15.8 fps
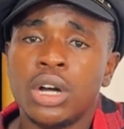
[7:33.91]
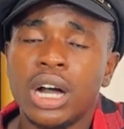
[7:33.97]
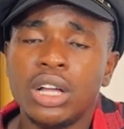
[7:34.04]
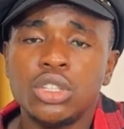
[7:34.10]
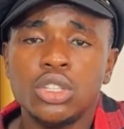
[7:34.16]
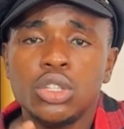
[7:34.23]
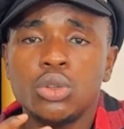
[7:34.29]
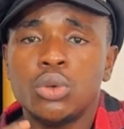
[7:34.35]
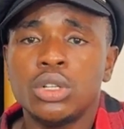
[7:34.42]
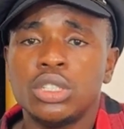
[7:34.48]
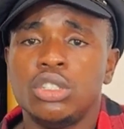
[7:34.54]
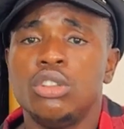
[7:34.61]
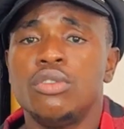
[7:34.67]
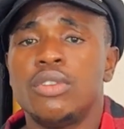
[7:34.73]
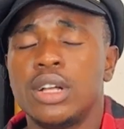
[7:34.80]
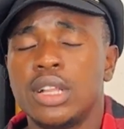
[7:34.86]
How do you want the
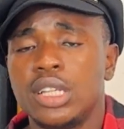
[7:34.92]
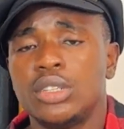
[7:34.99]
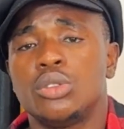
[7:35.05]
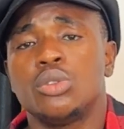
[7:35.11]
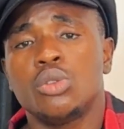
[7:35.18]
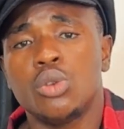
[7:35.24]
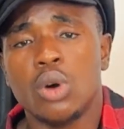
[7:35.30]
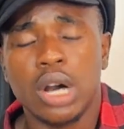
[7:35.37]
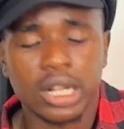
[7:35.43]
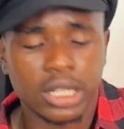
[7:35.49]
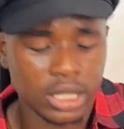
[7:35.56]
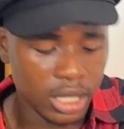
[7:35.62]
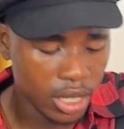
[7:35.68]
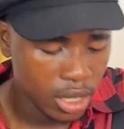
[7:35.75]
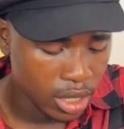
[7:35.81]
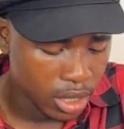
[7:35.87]
overlay to go out?
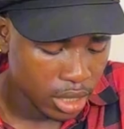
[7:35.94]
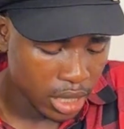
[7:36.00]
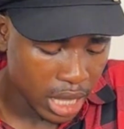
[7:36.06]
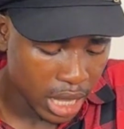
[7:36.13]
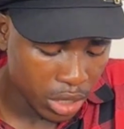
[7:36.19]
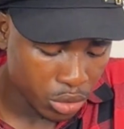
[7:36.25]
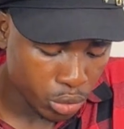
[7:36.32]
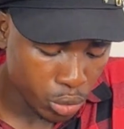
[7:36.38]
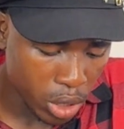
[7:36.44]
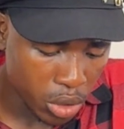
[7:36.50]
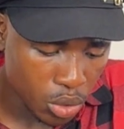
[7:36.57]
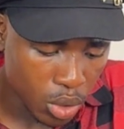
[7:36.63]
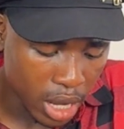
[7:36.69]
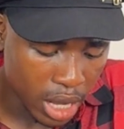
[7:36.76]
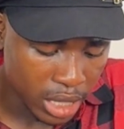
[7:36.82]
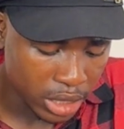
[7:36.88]
That's where
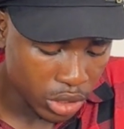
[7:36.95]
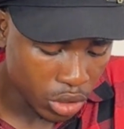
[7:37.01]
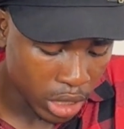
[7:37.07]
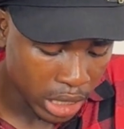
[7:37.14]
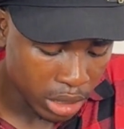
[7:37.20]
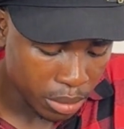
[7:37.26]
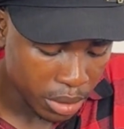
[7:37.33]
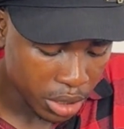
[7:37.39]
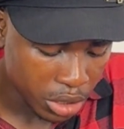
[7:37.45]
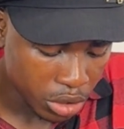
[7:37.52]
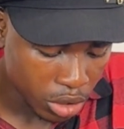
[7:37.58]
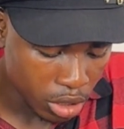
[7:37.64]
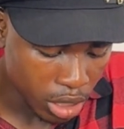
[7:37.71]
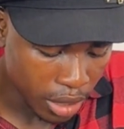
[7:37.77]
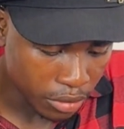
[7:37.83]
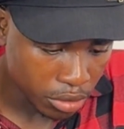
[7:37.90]
you add the animation. All
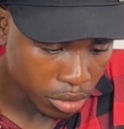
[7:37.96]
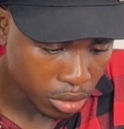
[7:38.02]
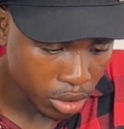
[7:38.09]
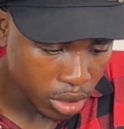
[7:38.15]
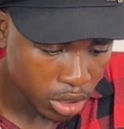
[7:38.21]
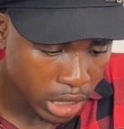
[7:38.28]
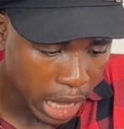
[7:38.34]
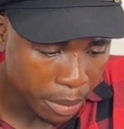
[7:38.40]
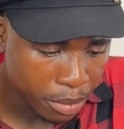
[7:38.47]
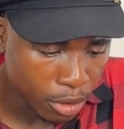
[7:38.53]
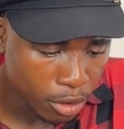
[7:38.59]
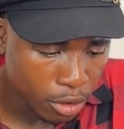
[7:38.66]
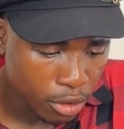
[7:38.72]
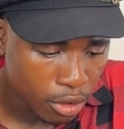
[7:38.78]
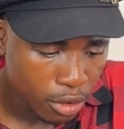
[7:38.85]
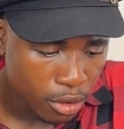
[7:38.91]
you have to do is tap
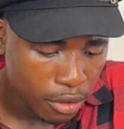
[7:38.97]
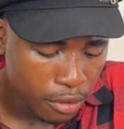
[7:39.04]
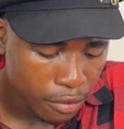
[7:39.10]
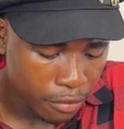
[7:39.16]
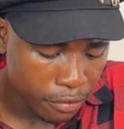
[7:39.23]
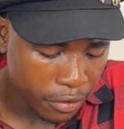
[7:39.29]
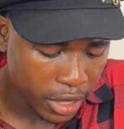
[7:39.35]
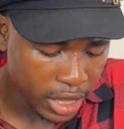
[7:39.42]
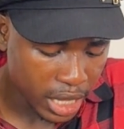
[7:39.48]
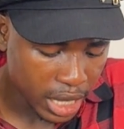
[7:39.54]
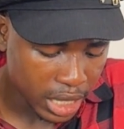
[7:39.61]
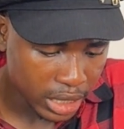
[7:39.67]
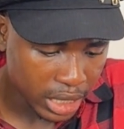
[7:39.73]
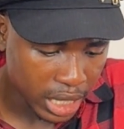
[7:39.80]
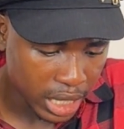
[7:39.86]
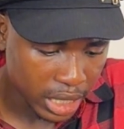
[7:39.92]
your feed
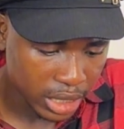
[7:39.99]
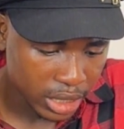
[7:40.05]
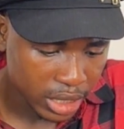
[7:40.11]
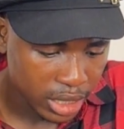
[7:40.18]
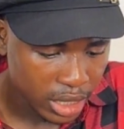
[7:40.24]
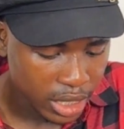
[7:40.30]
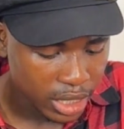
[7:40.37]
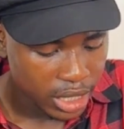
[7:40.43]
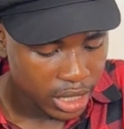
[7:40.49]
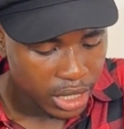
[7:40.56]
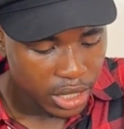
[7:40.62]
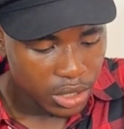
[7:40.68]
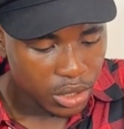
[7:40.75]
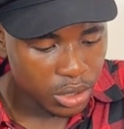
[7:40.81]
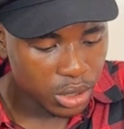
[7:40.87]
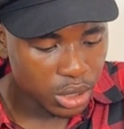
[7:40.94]
out and
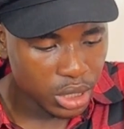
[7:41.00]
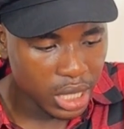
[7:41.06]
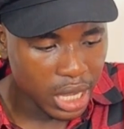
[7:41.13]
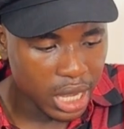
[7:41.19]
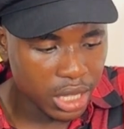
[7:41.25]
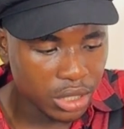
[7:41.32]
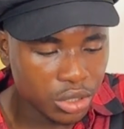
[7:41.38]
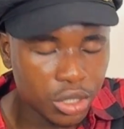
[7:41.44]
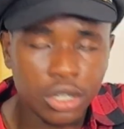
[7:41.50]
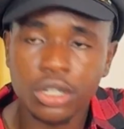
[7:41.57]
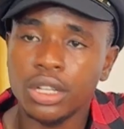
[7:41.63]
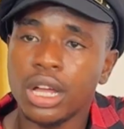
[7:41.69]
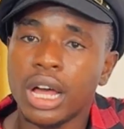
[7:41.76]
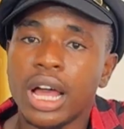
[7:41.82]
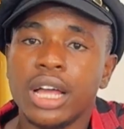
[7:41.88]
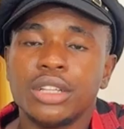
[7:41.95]
you see how it
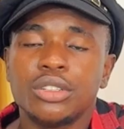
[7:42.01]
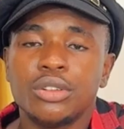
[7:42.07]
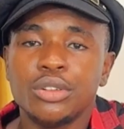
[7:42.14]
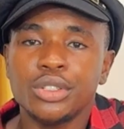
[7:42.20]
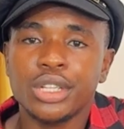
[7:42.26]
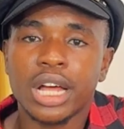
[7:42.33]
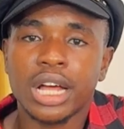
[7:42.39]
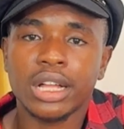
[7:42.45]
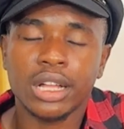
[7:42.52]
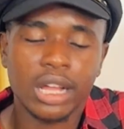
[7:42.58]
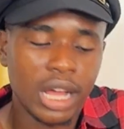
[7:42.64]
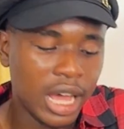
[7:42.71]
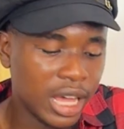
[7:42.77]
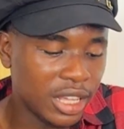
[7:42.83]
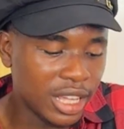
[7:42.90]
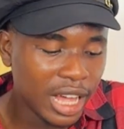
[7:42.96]
goes out.
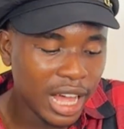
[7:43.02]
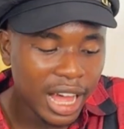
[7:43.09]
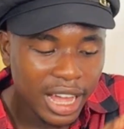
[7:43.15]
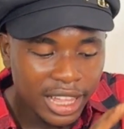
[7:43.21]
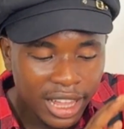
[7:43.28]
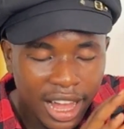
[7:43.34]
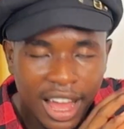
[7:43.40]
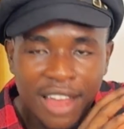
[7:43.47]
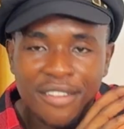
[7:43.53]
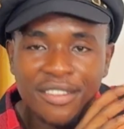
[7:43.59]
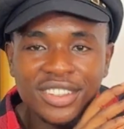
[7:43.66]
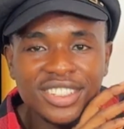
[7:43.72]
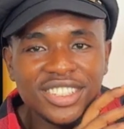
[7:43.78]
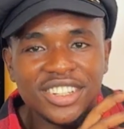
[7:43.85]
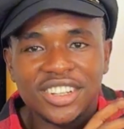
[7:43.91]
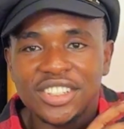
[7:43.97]
How
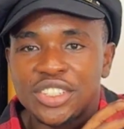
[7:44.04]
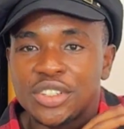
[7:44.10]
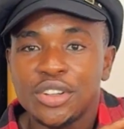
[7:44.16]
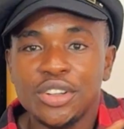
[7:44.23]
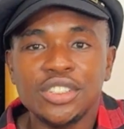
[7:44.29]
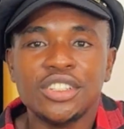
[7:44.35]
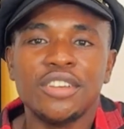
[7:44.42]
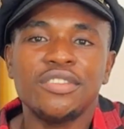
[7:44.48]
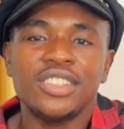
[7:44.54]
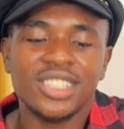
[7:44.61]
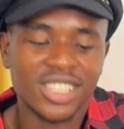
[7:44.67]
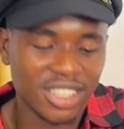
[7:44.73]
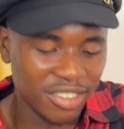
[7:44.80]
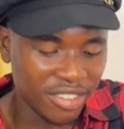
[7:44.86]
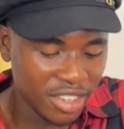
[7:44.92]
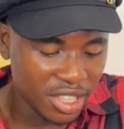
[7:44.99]
it just goes off the
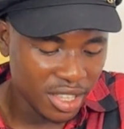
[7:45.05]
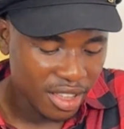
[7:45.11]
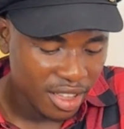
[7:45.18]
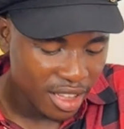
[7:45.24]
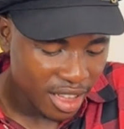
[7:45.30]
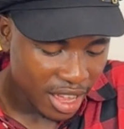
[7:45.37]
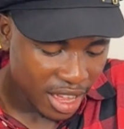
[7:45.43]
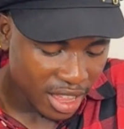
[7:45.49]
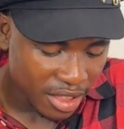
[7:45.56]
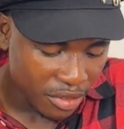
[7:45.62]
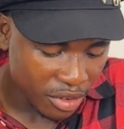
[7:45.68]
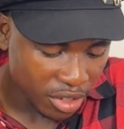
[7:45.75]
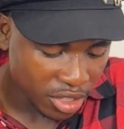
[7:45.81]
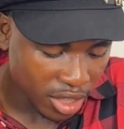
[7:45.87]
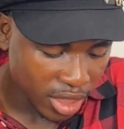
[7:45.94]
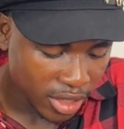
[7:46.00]
screen. And
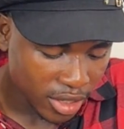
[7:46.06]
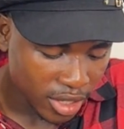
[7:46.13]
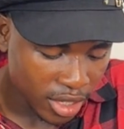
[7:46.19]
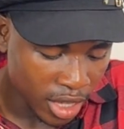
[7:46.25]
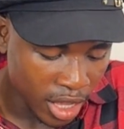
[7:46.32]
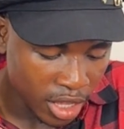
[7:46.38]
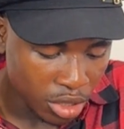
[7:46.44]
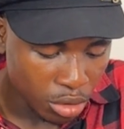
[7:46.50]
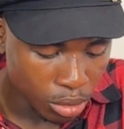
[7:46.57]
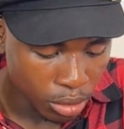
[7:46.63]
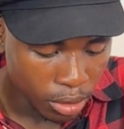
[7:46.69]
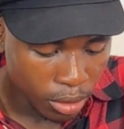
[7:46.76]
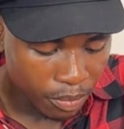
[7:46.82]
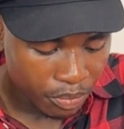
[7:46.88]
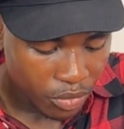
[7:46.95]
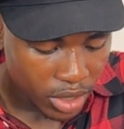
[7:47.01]
even
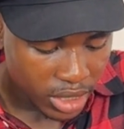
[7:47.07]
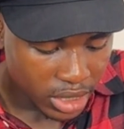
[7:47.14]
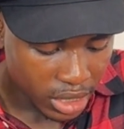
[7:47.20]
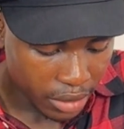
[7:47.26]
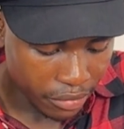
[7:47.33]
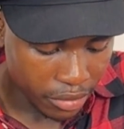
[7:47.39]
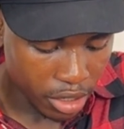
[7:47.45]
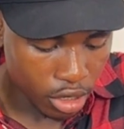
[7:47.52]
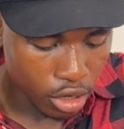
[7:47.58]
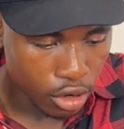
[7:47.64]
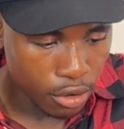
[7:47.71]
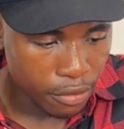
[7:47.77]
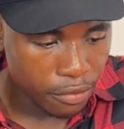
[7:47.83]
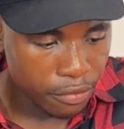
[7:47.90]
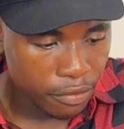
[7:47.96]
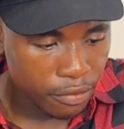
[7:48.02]
do TV
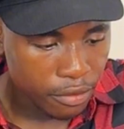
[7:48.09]
off.